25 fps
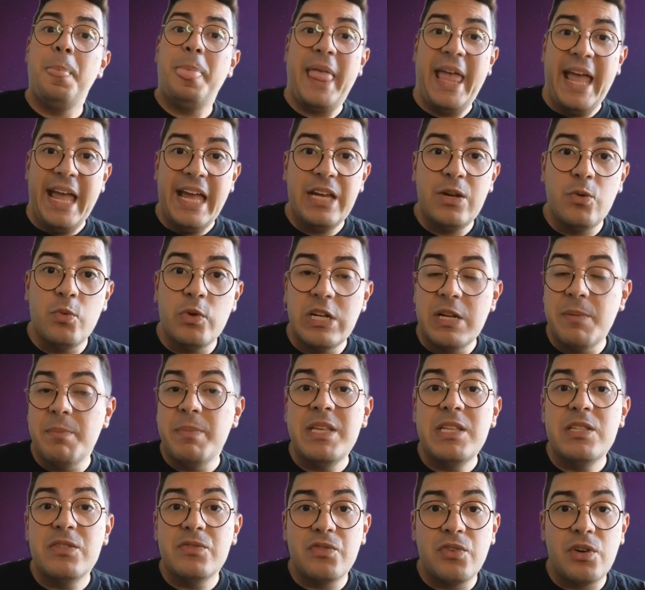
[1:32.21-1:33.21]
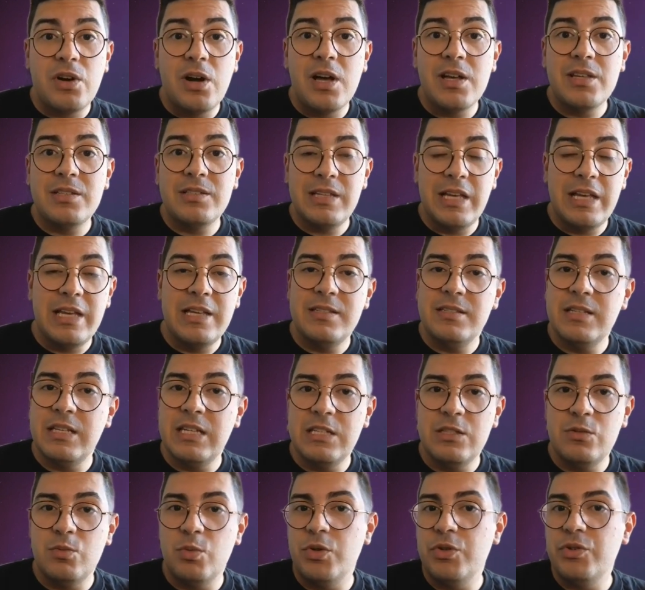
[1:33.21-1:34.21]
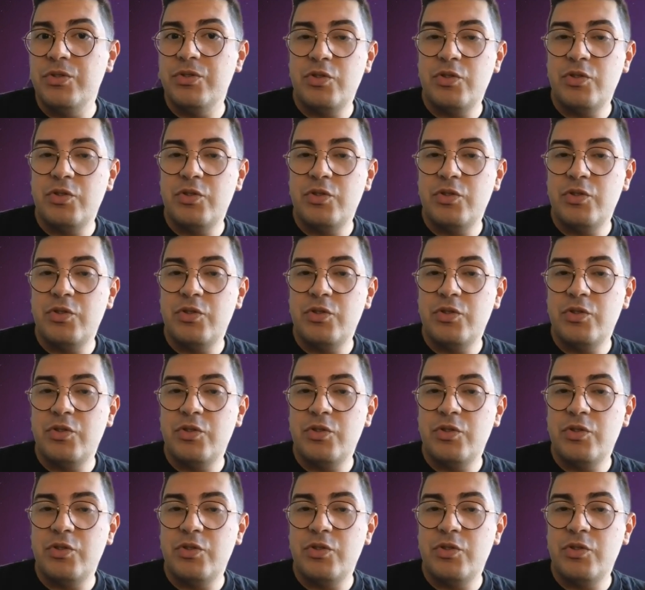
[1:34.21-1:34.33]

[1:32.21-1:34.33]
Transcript: And what it means for us is that we're